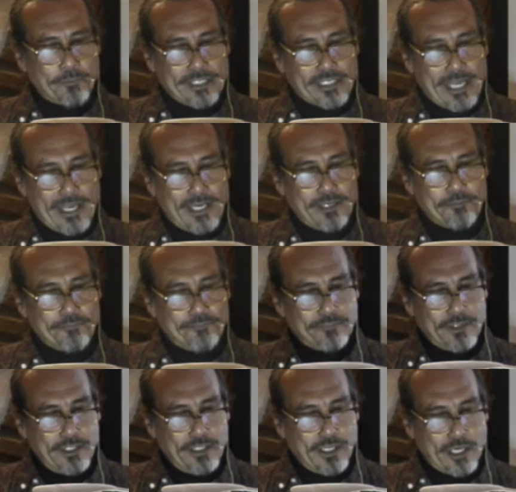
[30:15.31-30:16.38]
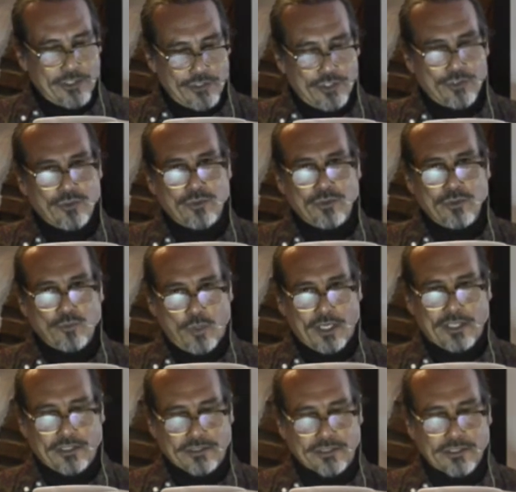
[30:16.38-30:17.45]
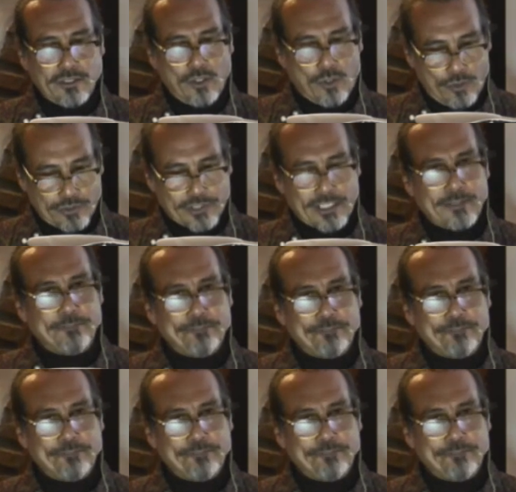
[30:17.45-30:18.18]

became a new world order.